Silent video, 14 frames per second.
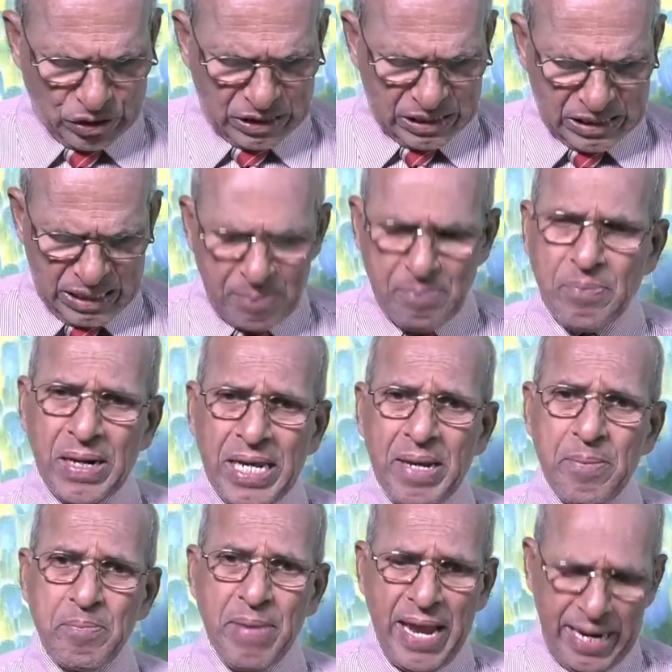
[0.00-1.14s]

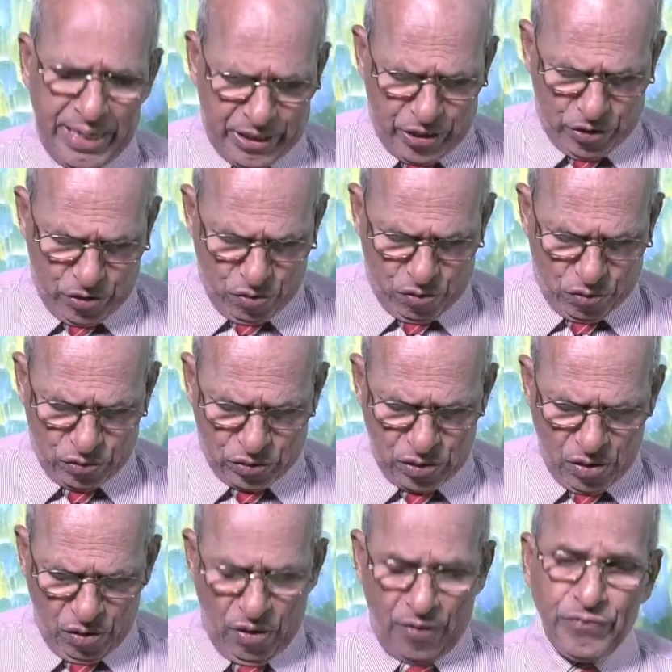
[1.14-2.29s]
simply make use
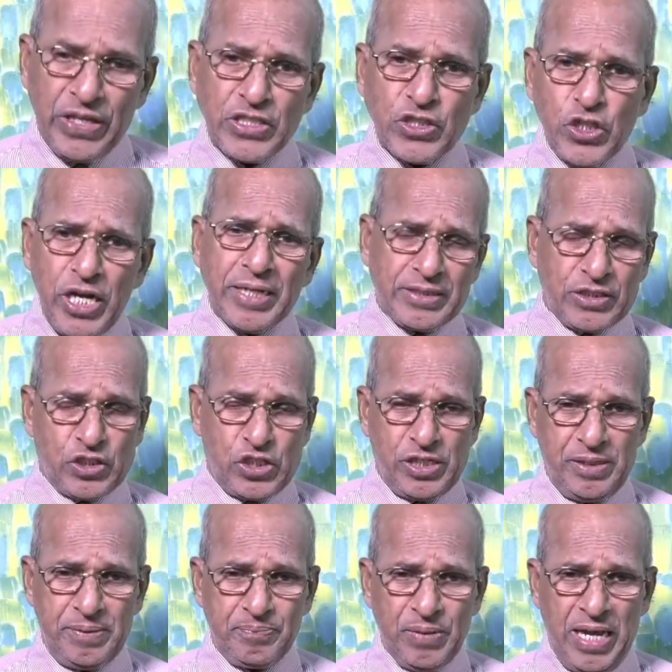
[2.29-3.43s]
of the church